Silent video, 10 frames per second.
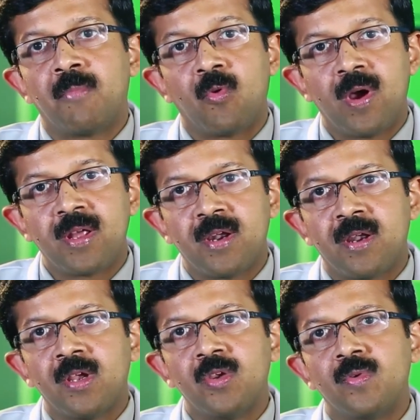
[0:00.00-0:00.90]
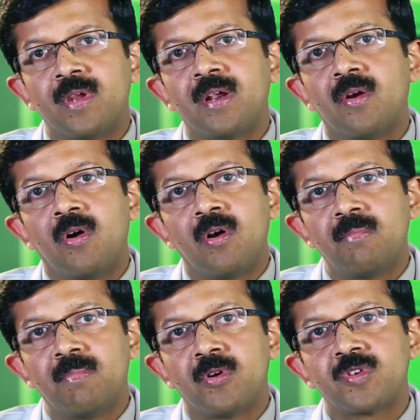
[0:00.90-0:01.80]
provided you take all
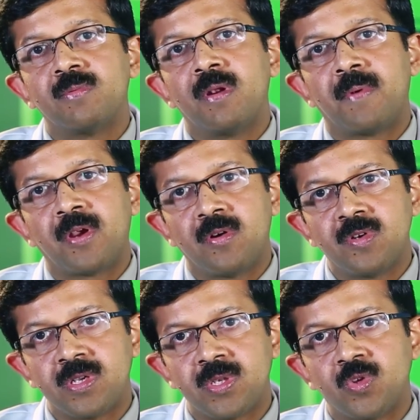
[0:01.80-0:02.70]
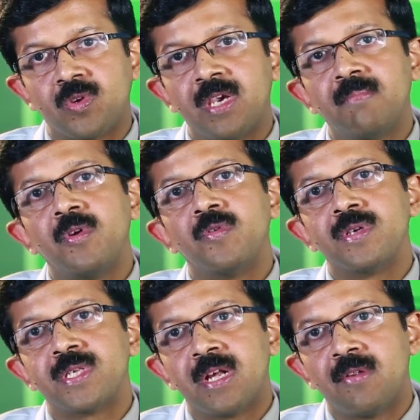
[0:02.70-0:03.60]
possible precautions to keep
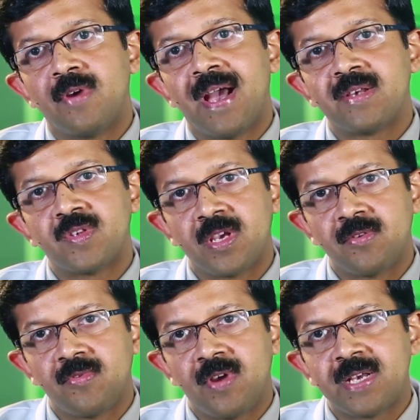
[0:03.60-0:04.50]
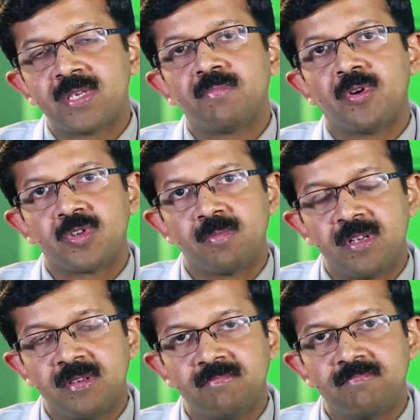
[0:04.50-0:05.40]
yourself as safe as
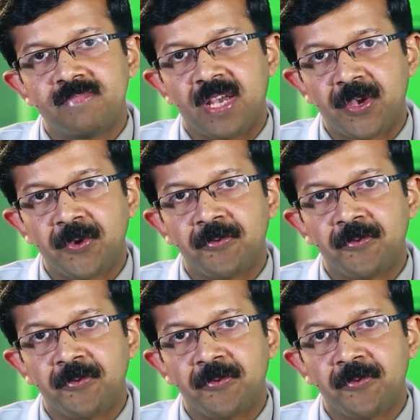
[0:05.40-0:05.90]
possible. Thank